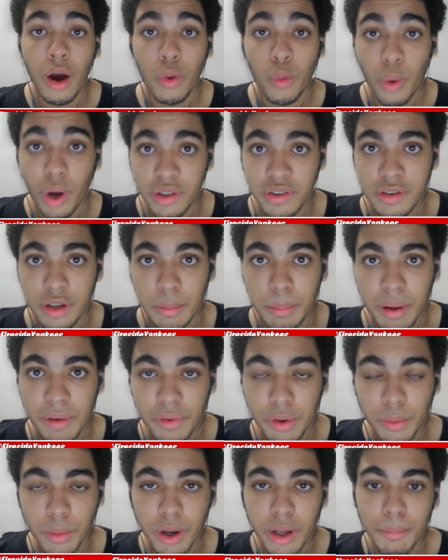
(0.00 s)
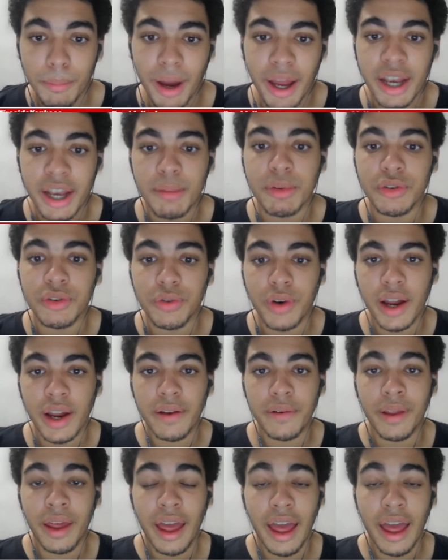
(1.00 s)
What's up, everyone? My name is
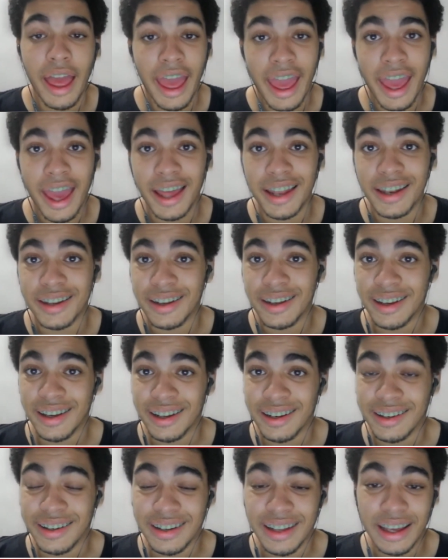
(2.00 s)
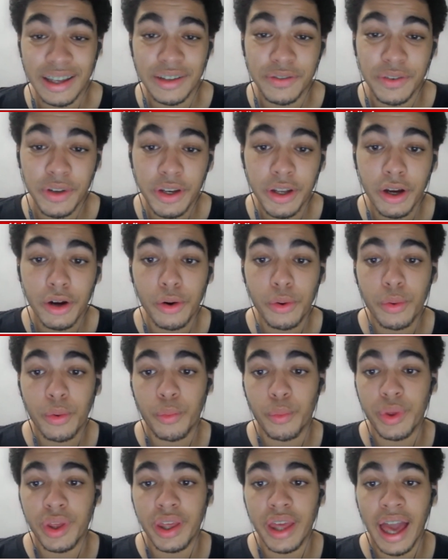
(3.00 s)
Ryan, and in today's video,
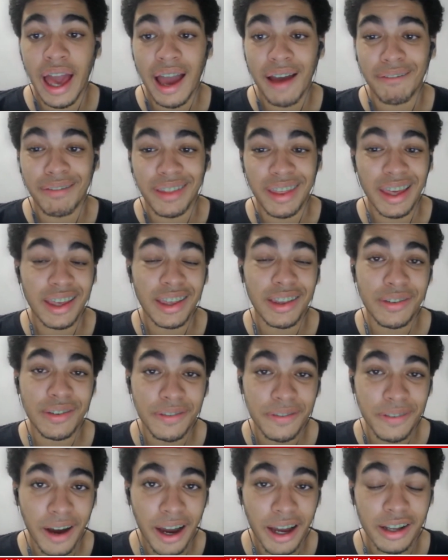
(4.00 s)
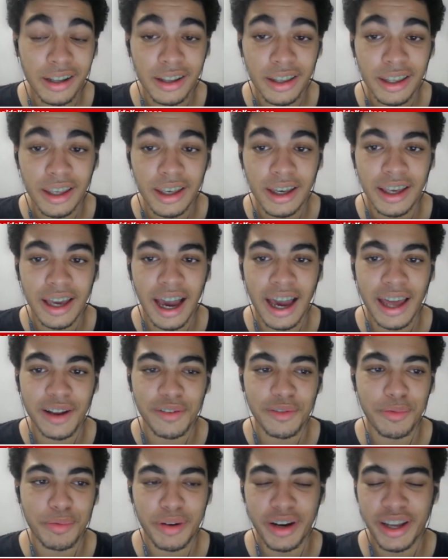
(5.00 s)
we have the Yankees finally kind
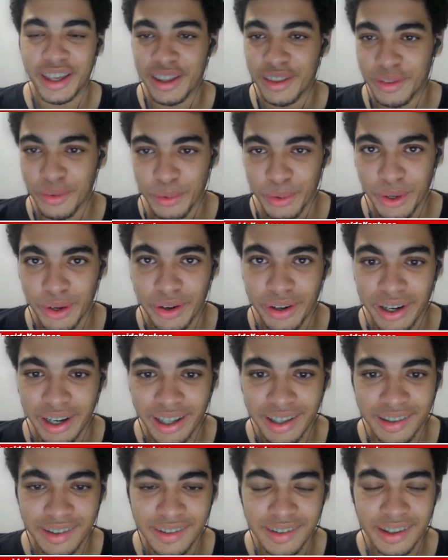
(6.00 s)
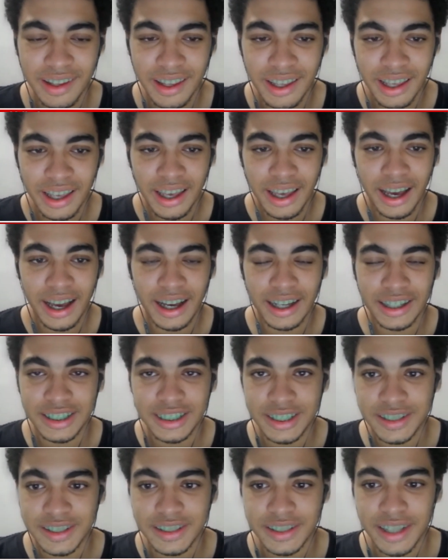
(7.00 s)
of breaking through here against uh,
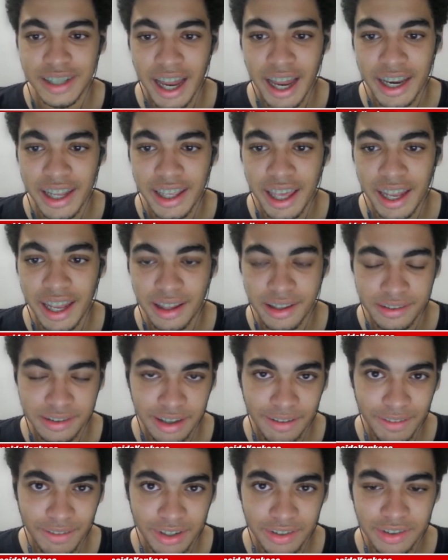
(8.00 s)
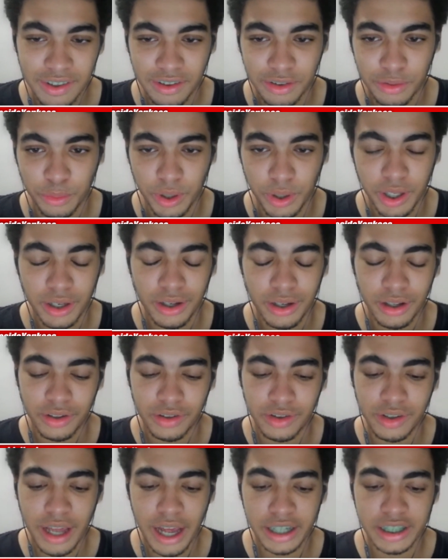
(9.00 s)
Cincinnati, getting a seven to six win,
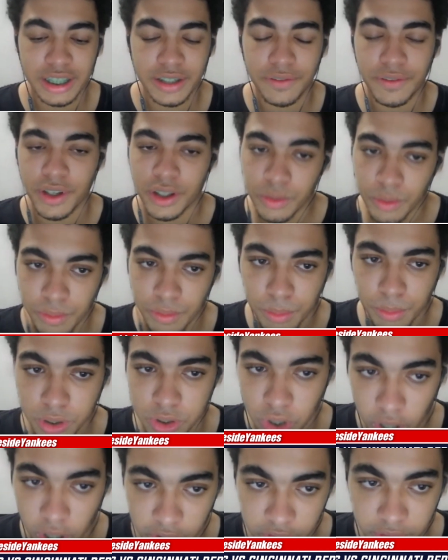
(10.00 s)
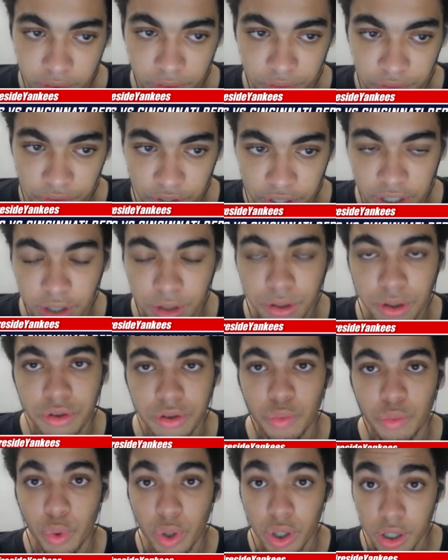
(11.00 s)
snatching victory from the jaws of defeat. It looked
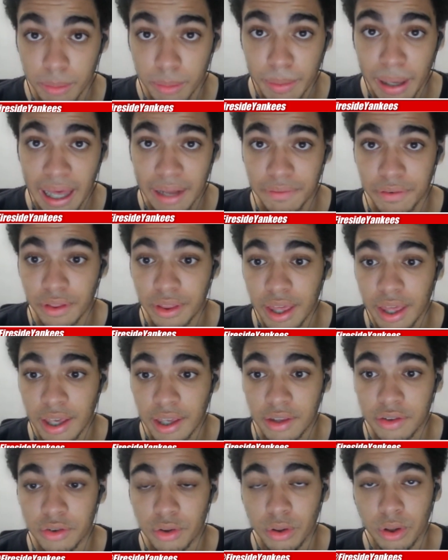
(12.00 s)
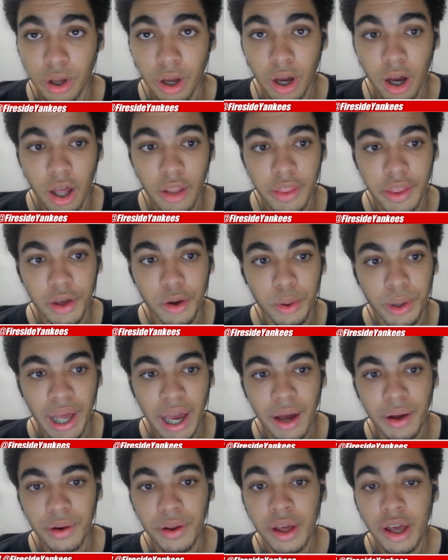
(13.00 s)
really bad for the Yankees early on. They go
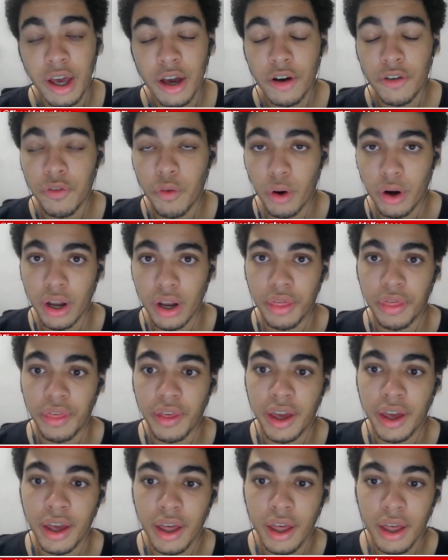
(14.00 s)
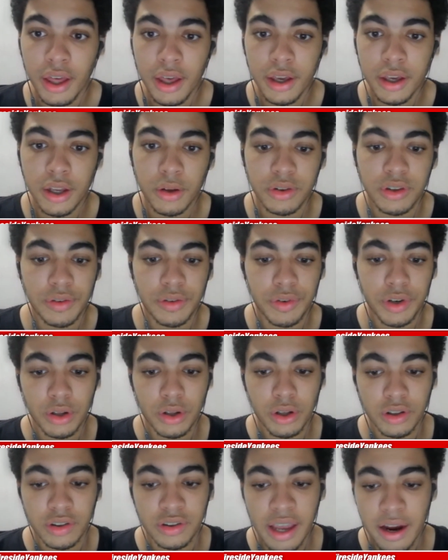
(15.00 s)
down four nothing. You know, Severino
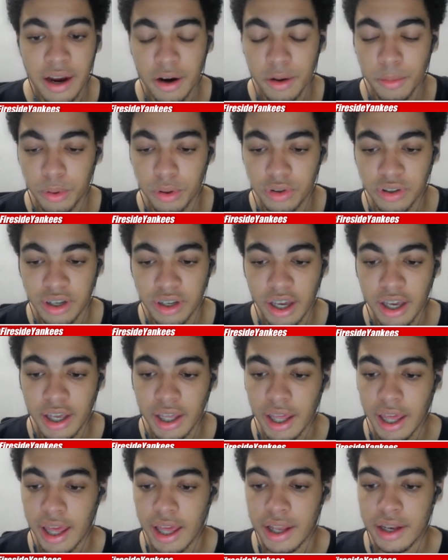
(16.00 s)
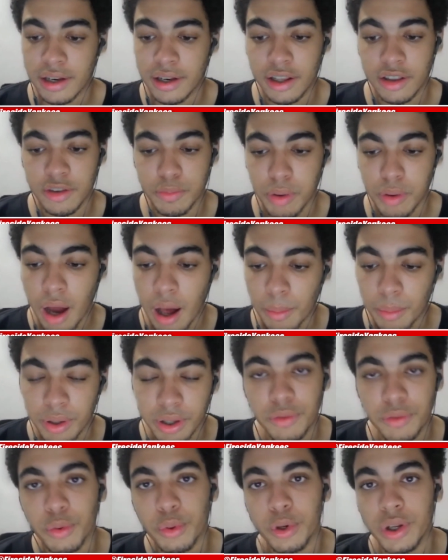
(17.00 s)
looked terrible tonight, and it's probably
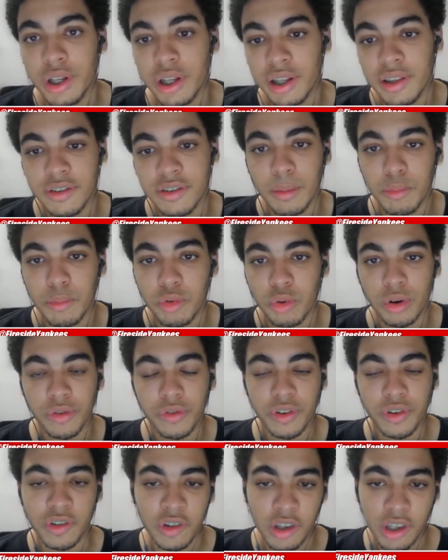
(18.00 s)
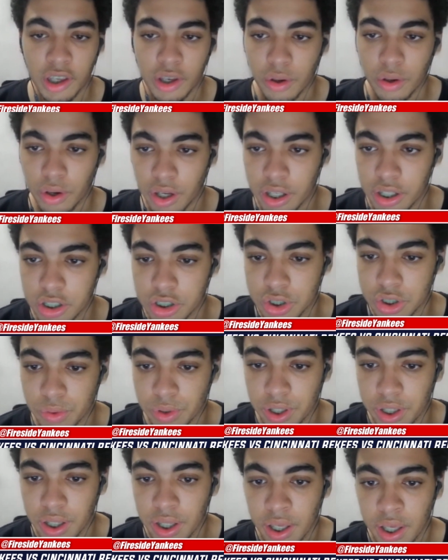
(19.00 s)
rooted in some sort of fatigue or
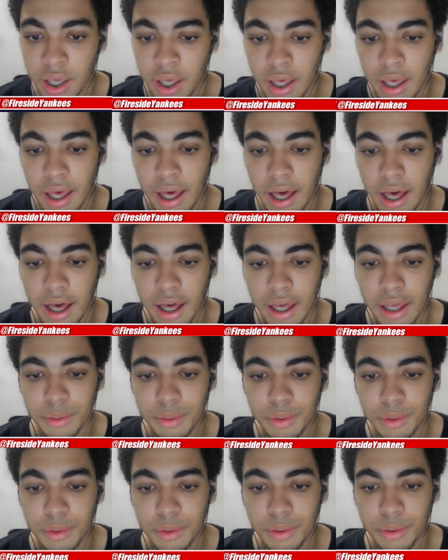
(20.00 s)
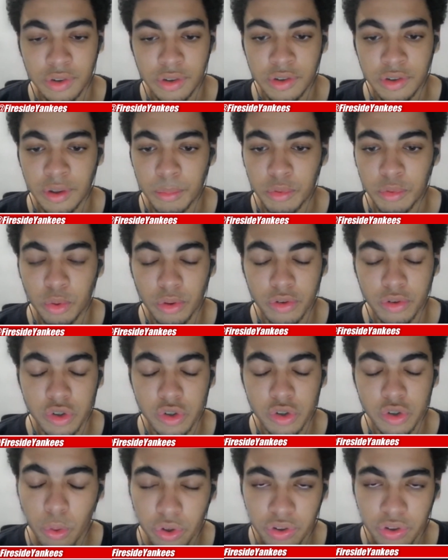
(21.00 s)
injury. Uh, it was some sort of
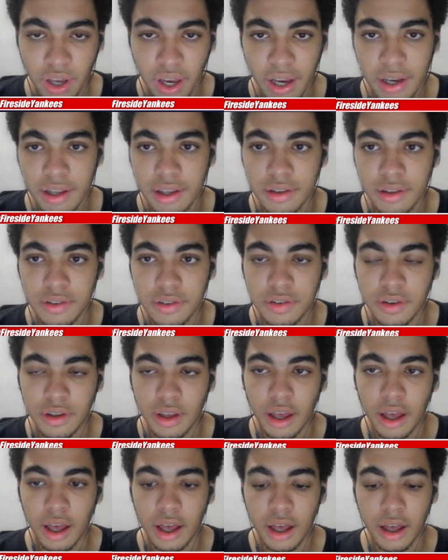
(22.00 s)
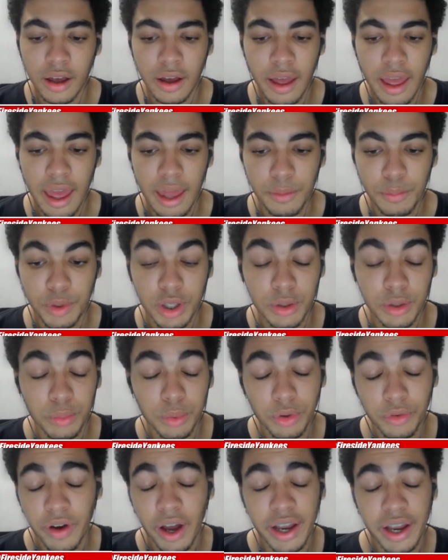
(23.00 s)
shoulder tightness, uh, and we
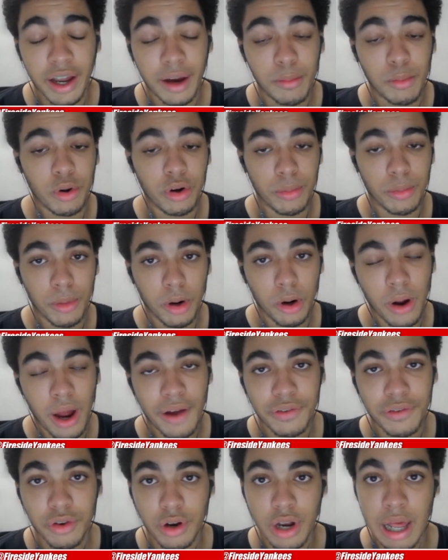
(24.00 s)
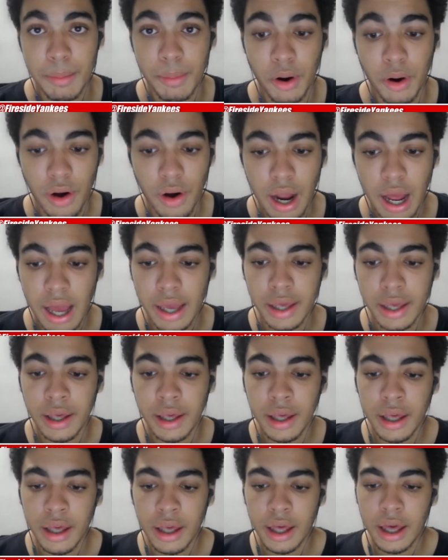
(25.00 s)
will find out more tomorrow after an MRI.
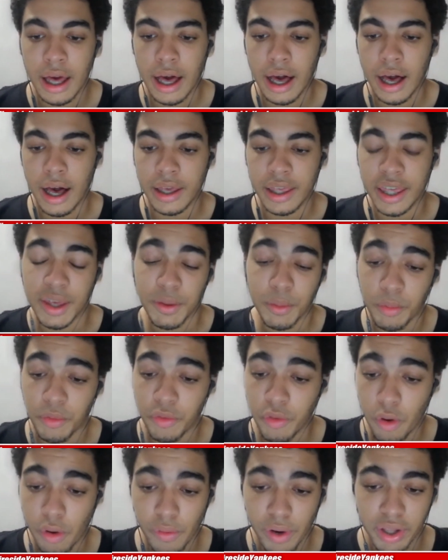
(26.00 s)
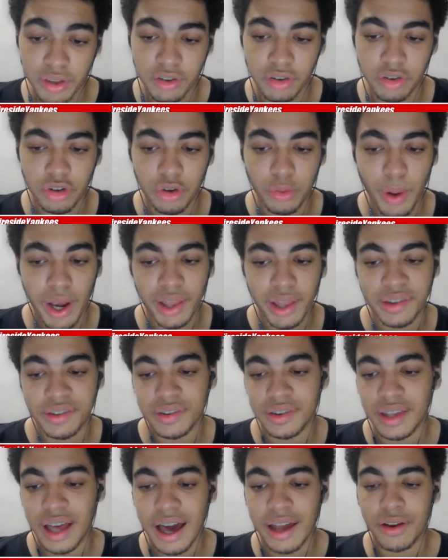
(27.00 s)
Uh, he gave up four runs in two innings,
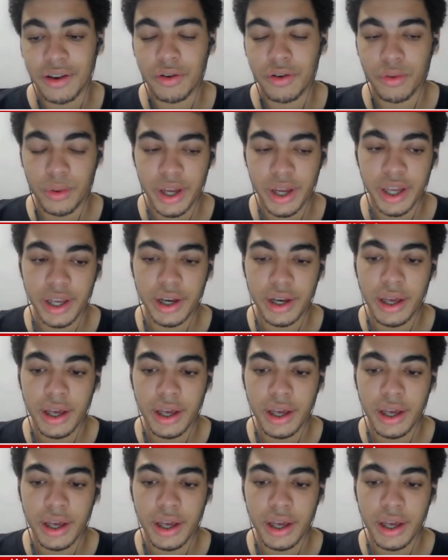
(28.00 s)
not great.